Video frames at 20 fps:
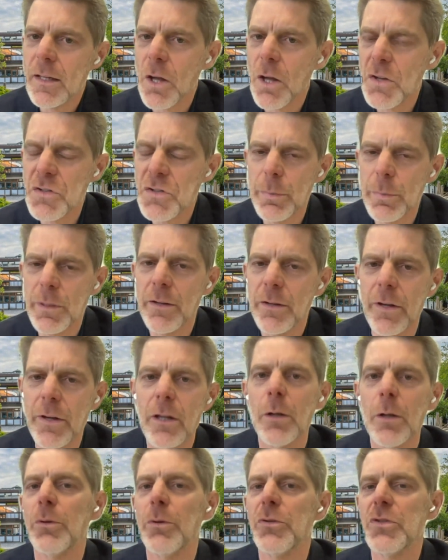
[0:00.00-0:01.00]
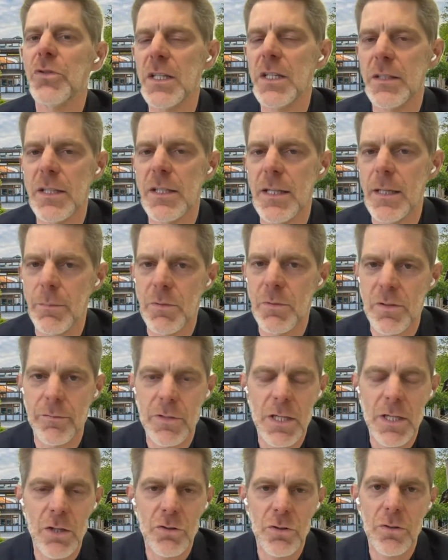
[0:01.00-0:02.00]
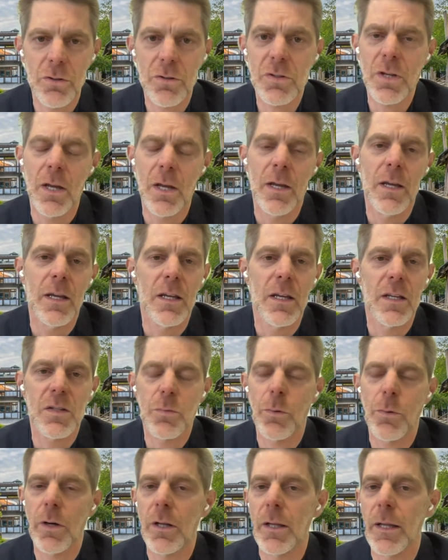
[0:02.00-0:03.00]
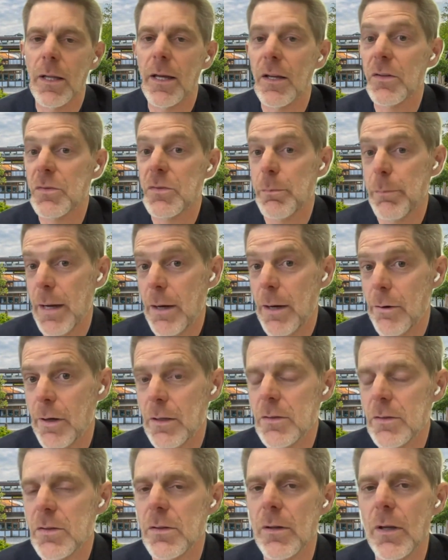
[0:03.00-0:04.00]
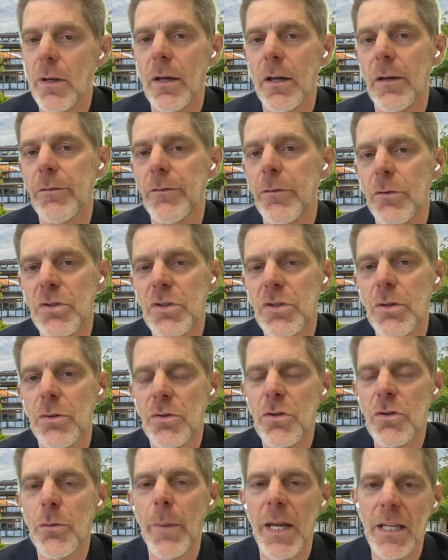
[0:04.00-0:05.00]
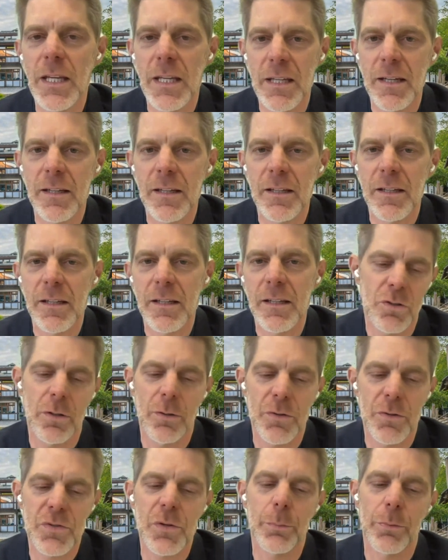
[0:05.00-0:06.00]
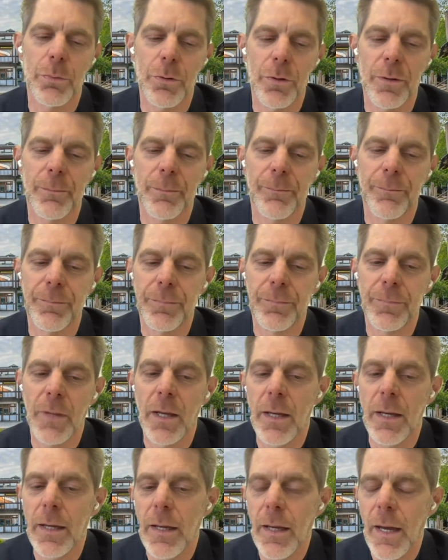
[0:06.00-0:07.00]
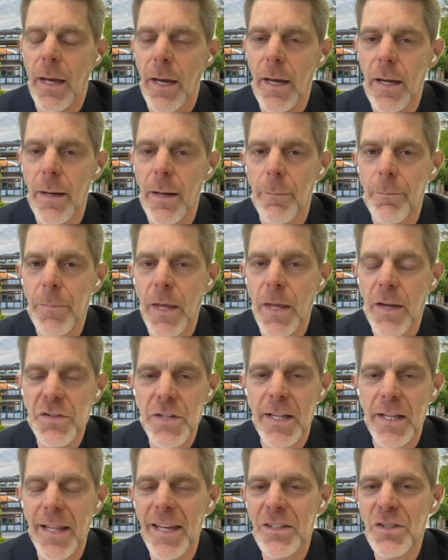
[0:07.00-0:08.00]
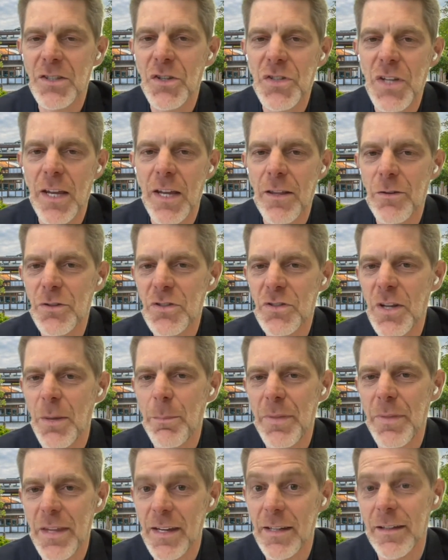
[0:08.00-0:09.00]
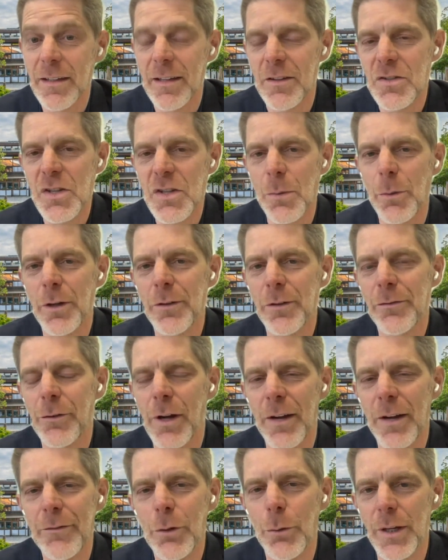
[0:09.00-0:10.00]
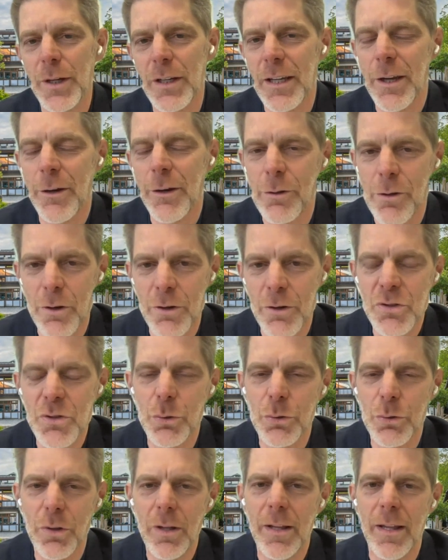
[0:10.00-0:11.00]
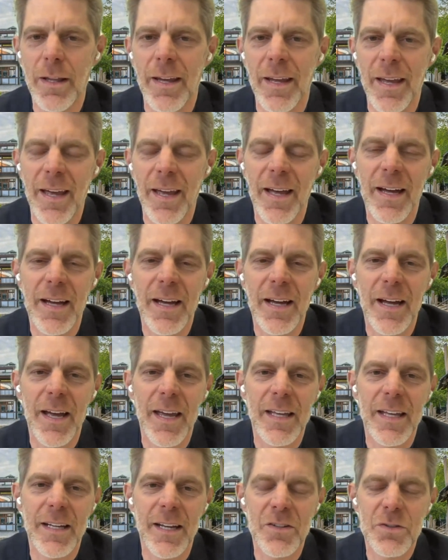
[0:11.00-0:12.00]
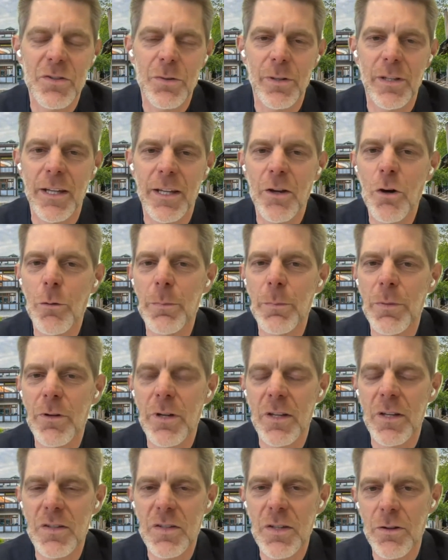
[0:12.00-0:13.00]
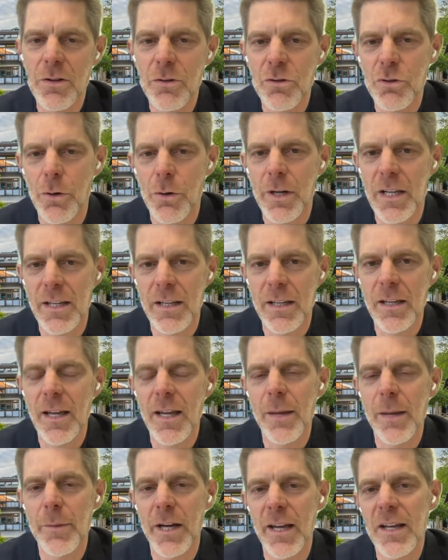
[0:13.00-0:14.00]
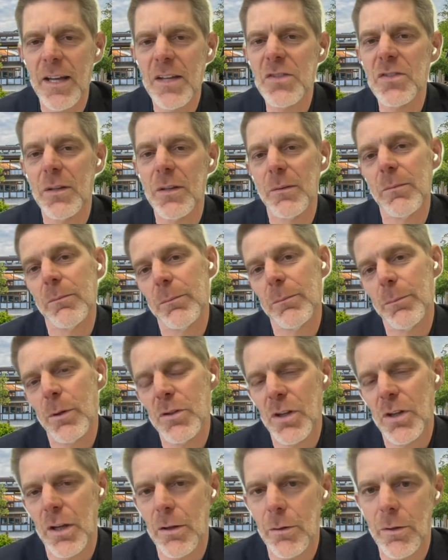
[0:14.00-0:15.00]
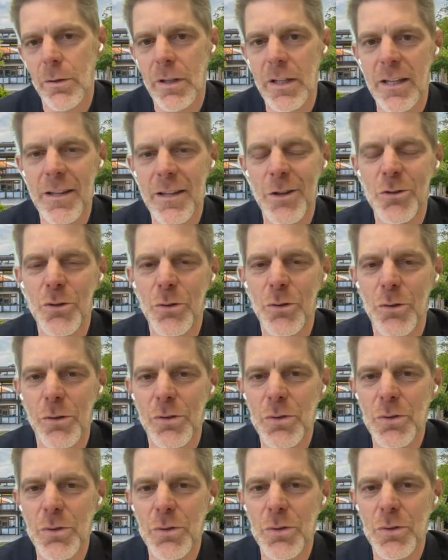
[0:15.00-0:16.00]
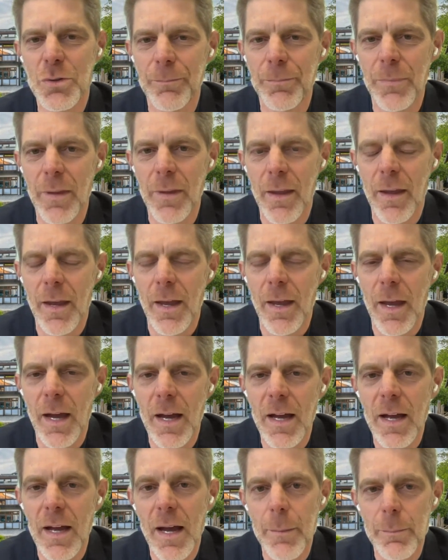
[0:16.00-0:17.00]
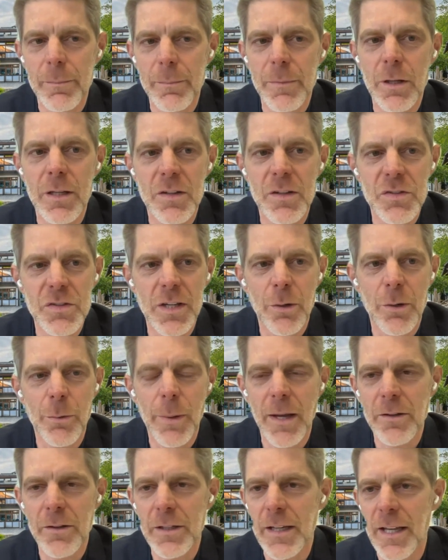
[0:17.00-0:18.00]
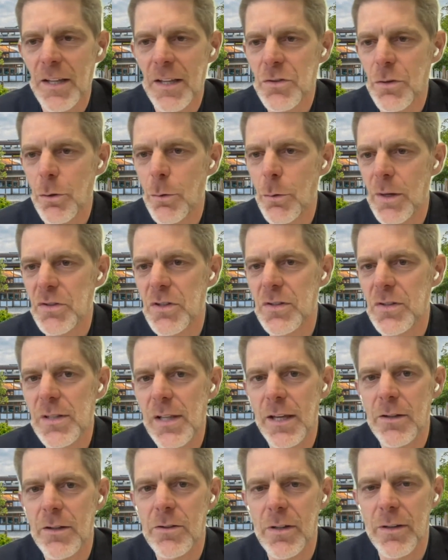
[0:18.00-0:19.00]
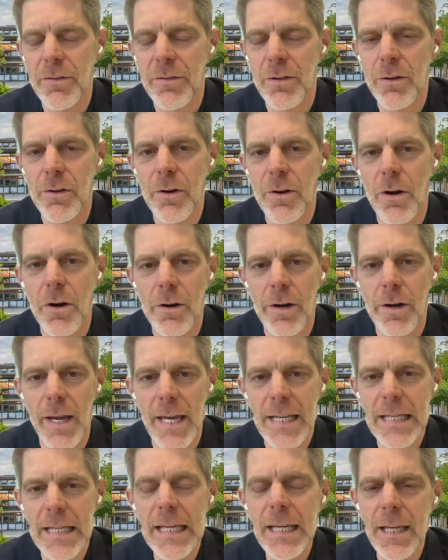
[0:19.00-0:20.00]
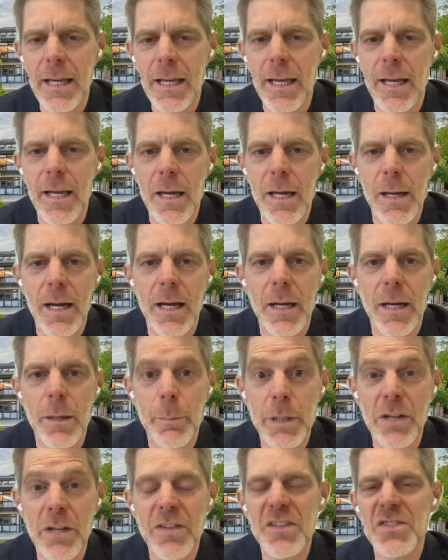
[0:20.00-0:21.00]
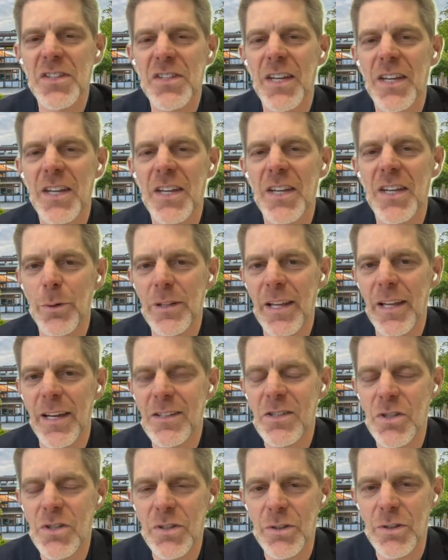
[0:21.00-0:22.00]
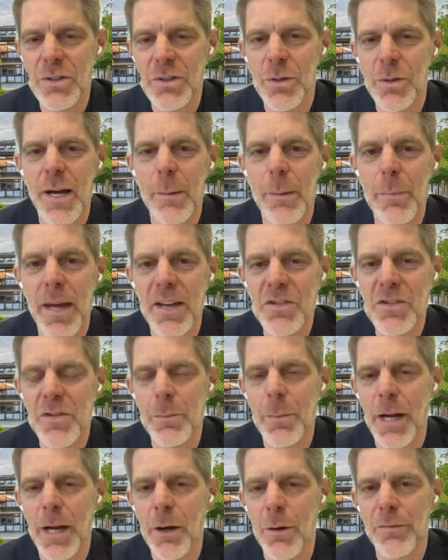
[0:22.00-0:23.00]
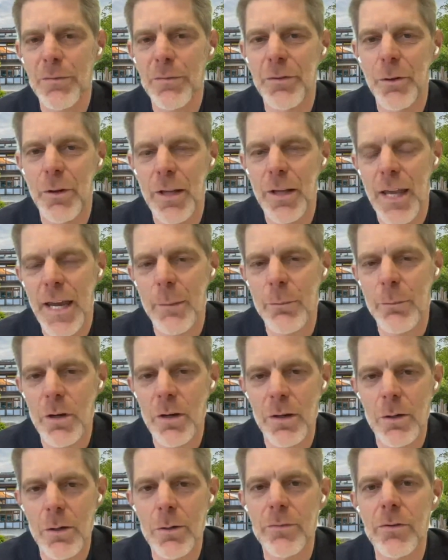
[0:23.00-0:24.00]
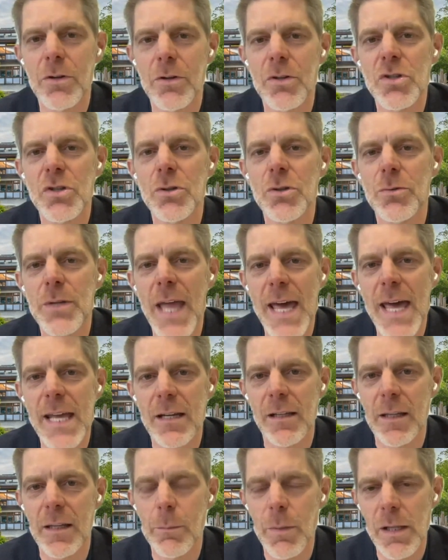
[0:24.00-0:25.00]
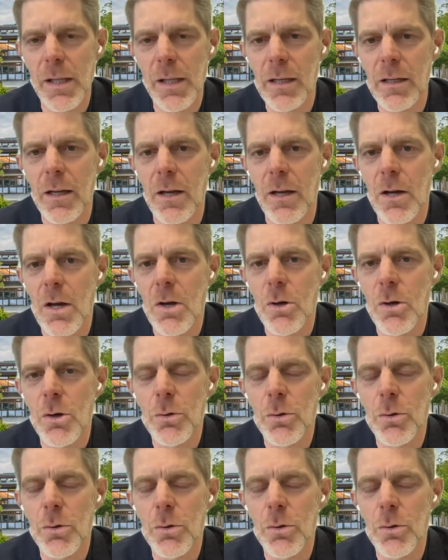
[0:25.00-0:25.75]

and can also be available to teams of teachers as well as parents for students who may need additional support. As I like to say, there's something and someone for everyone here in our school, and I certainly hope you consider joining MIS, and particularly in the junior school. I'm going to stick around and answer questions later if there are any, but at this time I would like to pass the microphone and camera over to Nathalie Millette,